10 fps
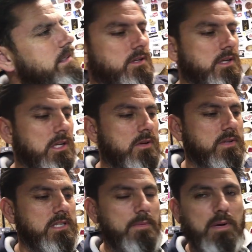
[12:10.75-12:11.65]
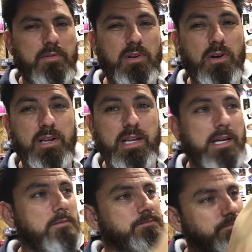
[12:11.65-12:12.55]
Going to glue this up overnight
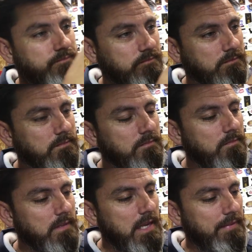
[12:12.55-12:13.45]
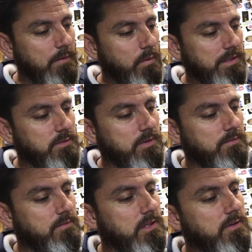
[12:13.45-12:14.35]
now, and then once we
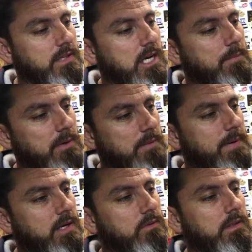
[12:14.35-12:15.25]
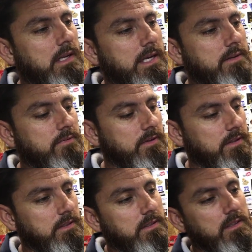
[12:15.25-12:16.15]
glued that up, put it back on the lathe,
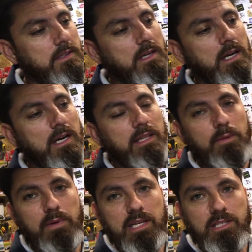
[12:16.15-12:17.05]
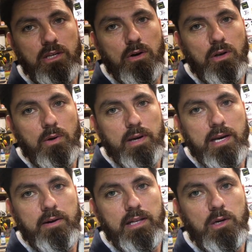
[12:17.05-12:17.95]
and then we need to hollow
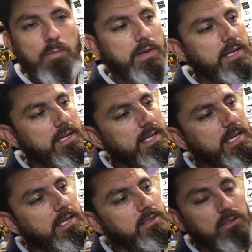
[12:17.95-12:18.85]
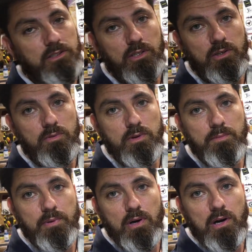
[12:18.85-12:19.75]
out a little bit in here to
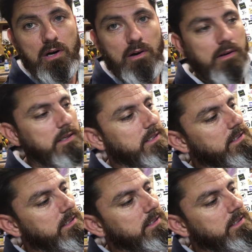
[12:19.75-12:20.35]
put our